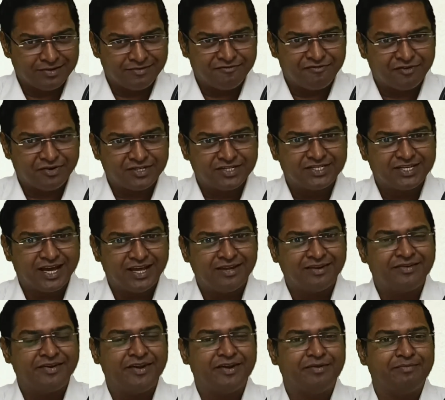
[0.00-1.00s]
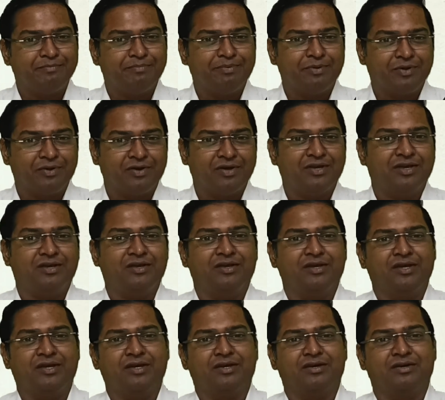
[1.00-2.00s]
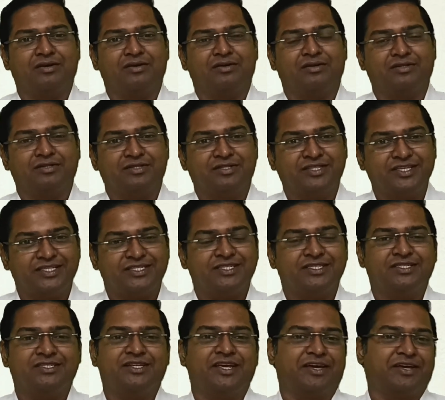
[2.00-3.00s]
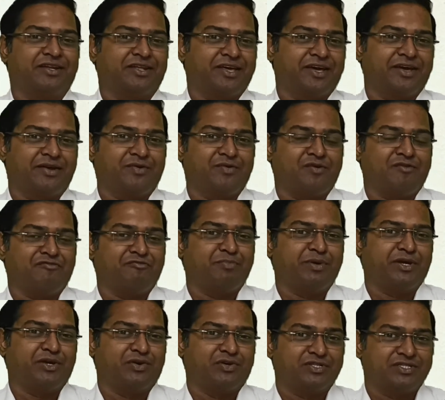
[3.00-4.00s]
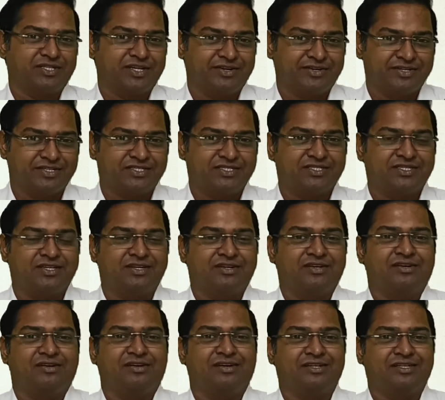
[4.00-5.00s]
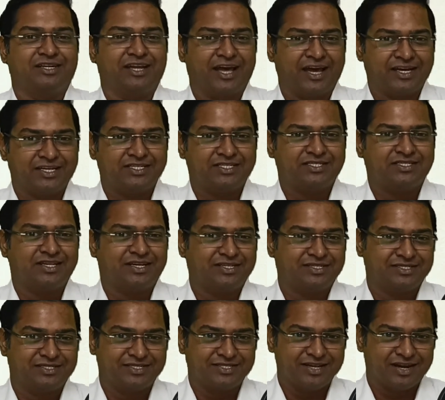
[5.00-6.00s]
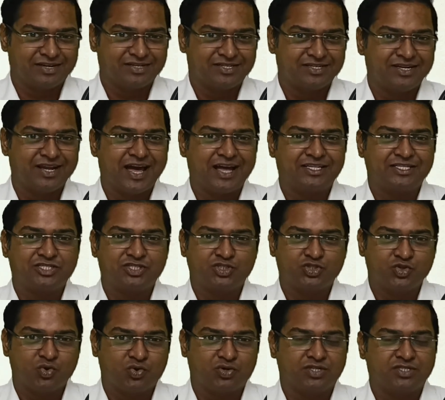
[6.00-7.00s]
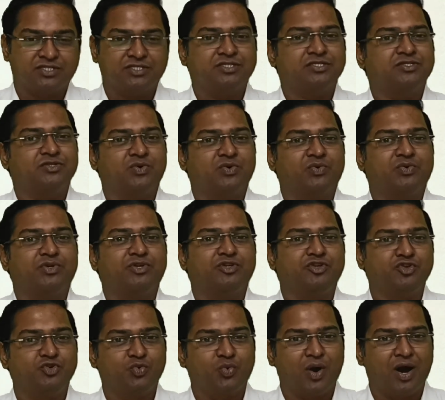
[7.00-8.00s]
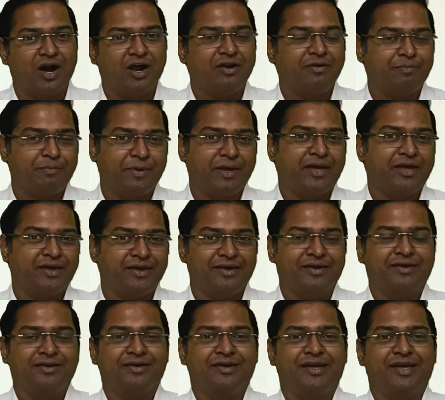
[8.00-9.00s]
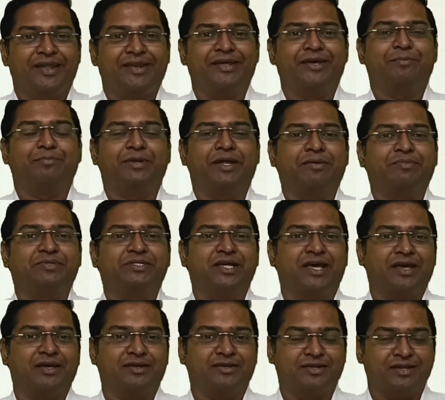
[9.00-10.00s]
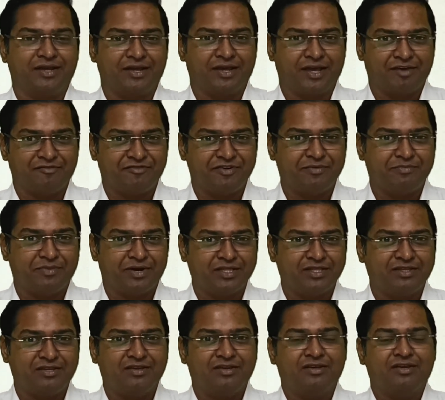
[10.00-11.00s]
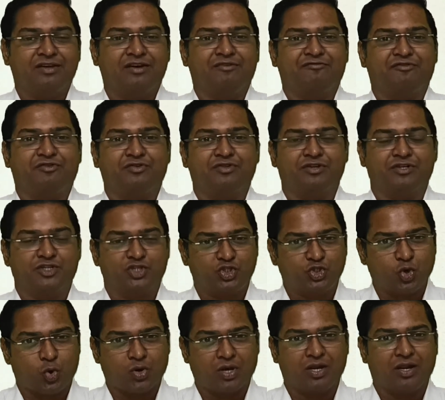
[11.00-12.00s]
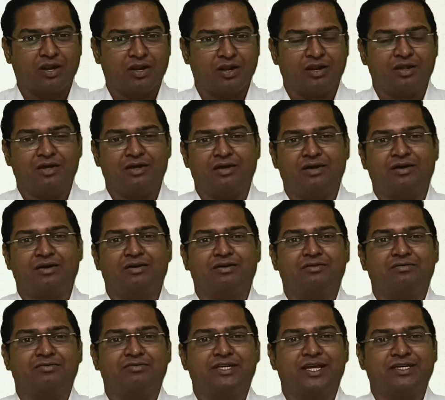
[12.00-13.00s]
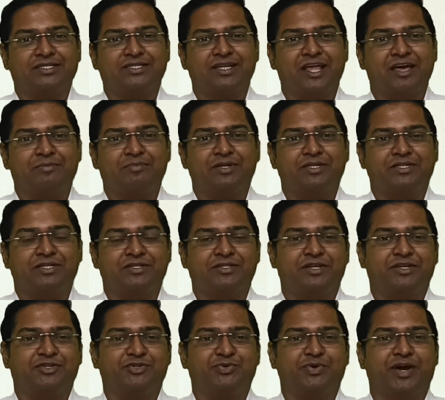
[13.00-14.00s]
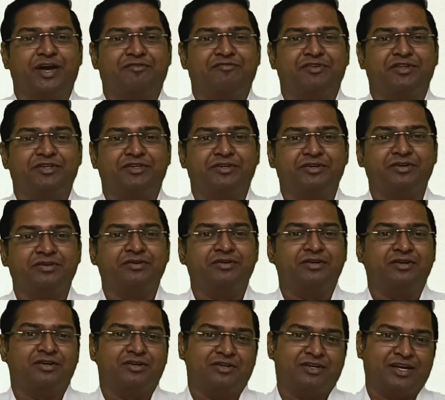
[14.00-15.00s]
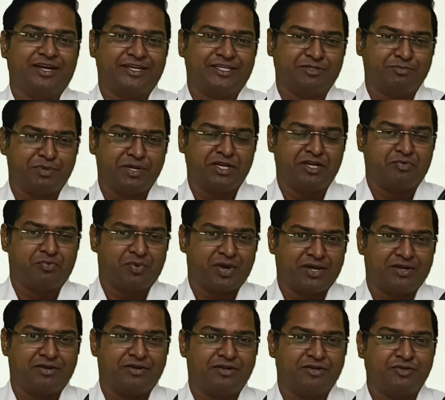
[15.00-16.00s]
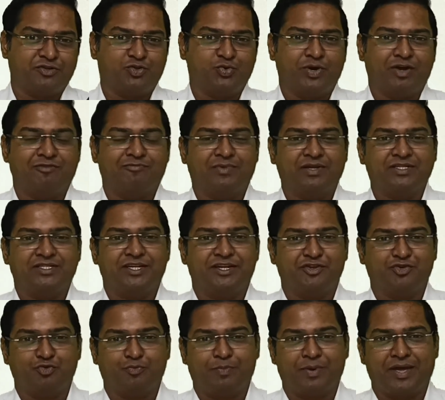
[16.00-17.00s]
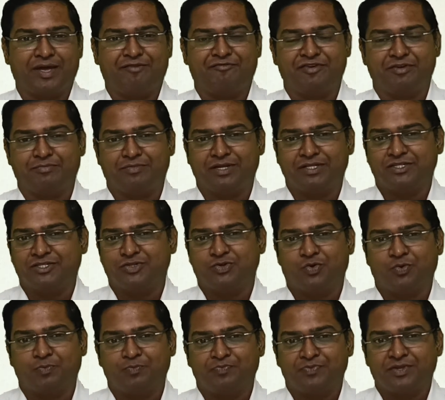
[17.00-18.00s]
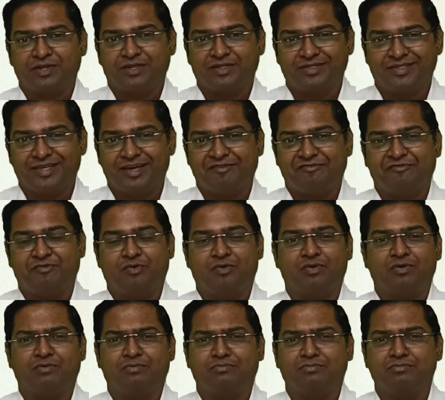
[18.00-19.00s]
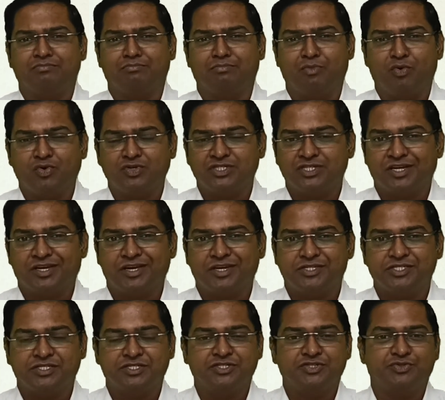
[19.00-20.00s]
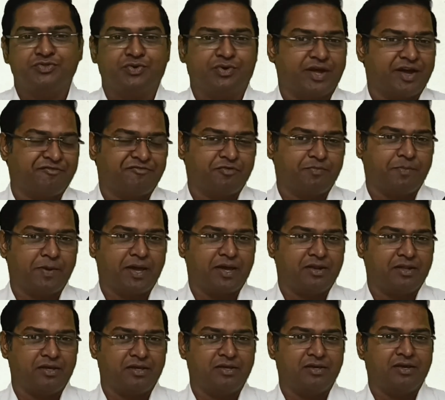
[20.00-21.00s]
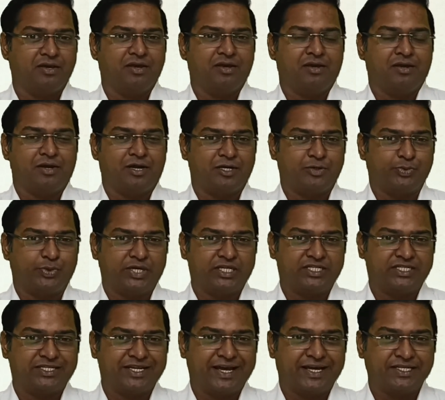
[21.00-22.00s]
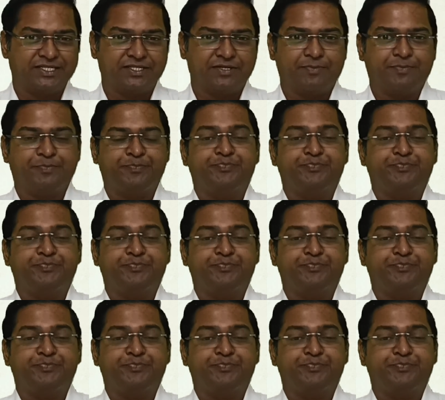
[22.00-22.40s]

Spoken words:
For a salaried employee, this is taken care of because there is a tax that is deducted at source. So you are paying income tax every month for the total tax liability that you have in a year. It's been divided into 12 months and you pay every month. So therefore, most occasions you don't have to pay any advance tax.